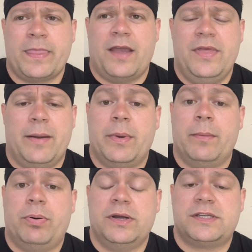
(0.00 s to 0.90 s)
Then I'm
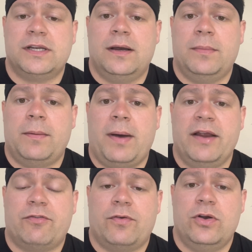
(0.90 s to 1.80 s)
gonna put some of
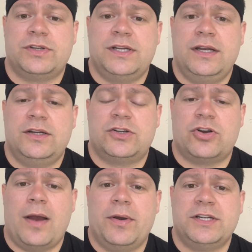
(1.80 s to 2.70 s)
my frozen
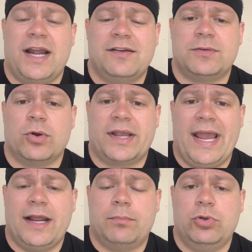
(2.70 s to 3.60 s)
strawberries, and I have some
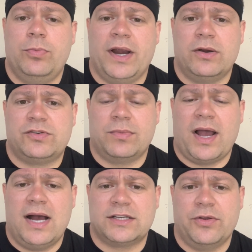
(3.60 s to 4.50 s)
organic blueberries from
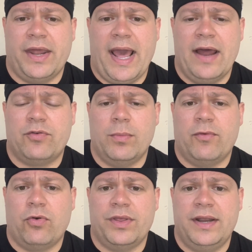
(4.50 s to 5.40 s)
Costco that I had from
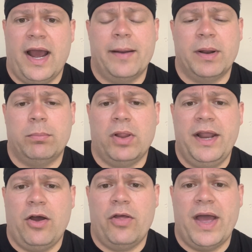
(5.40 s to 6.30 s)
before the diet. I'm gonna
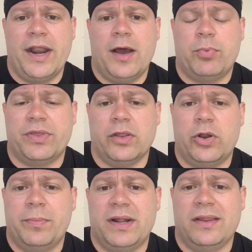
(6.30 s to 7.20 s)
blend all that up with a
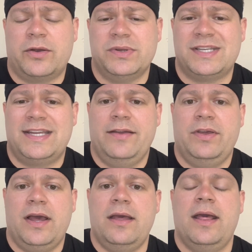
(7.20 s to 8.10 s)
little bit of liquid
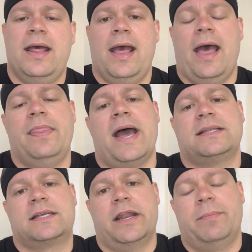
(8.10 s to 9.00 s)
stevia, and
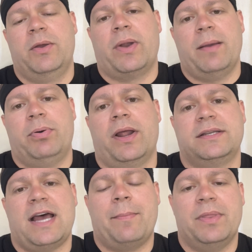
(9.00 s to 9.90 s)
that's gonna be what I put
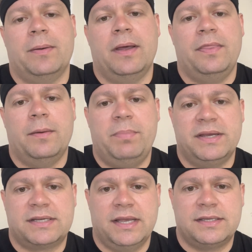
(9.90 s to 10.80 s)
on top of the
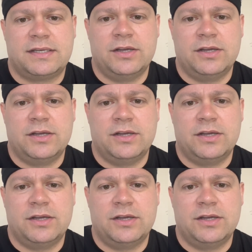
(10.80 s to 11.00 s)
biscuits.